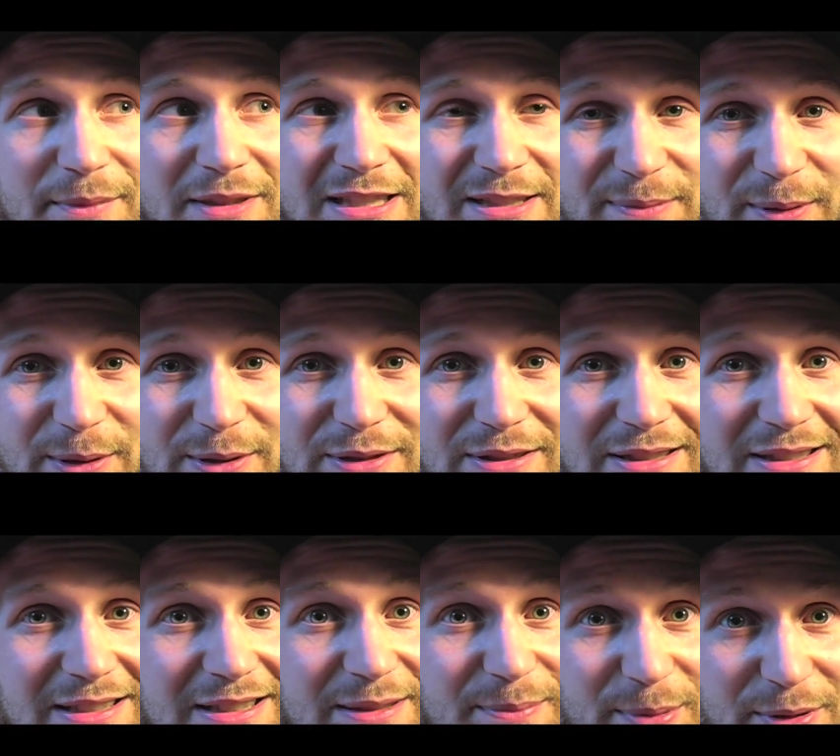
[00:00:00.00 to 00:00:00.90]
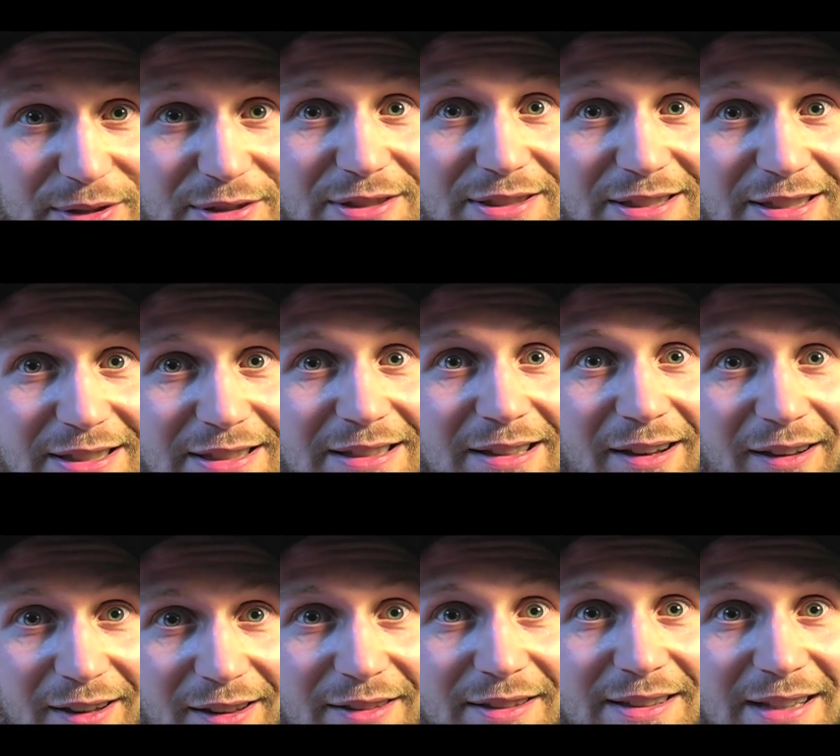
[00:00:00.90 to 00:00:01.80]
exposed to this bullshit
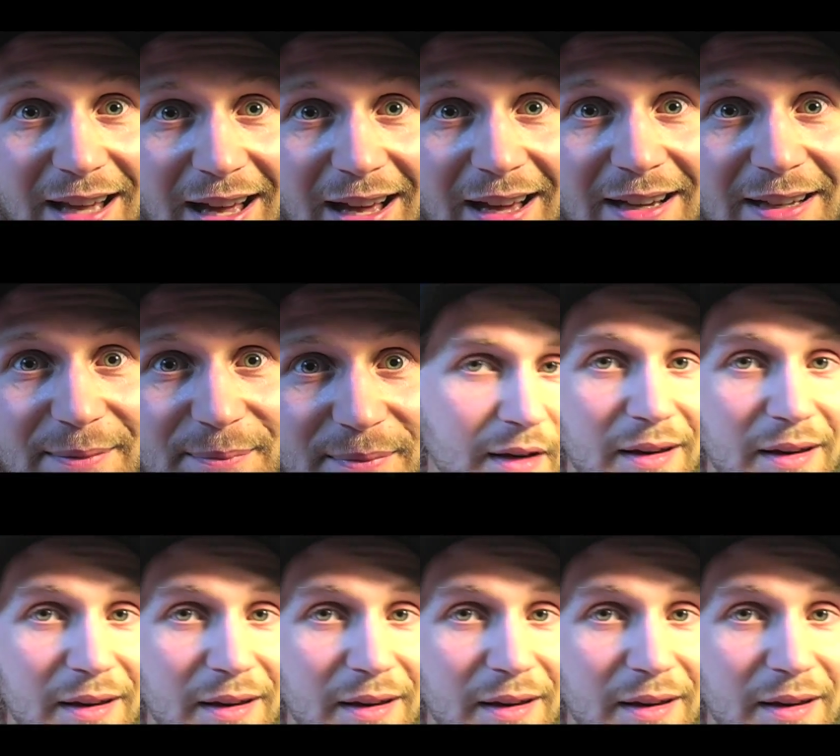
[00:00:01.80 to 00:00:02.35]
all the time.